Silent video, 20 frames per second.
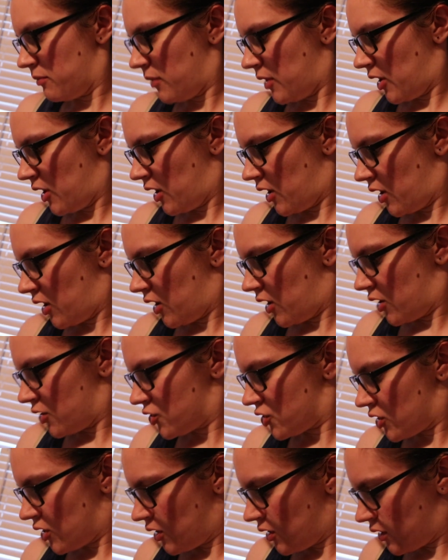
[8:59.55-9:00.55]

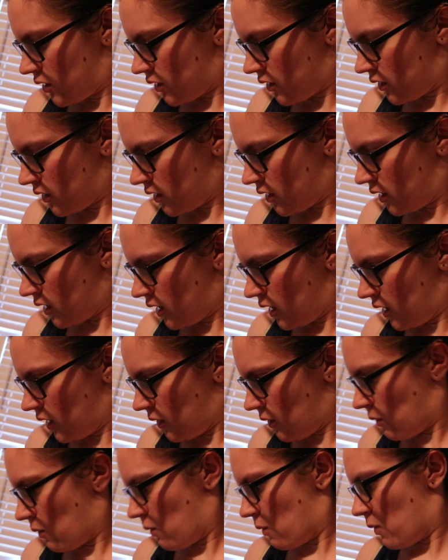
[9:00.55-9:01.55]
page
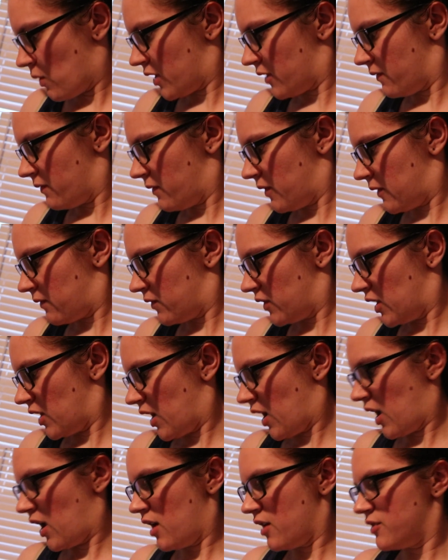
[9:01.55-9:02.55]

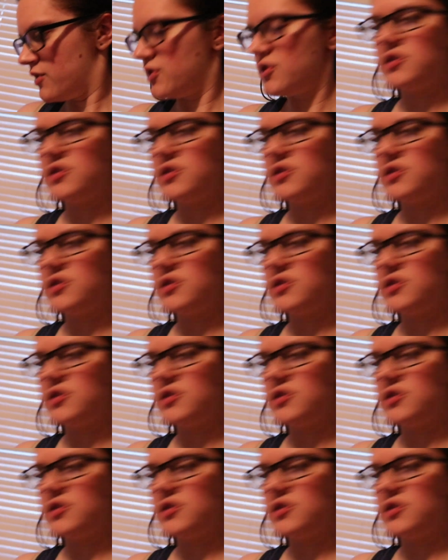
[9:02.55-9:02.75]
158.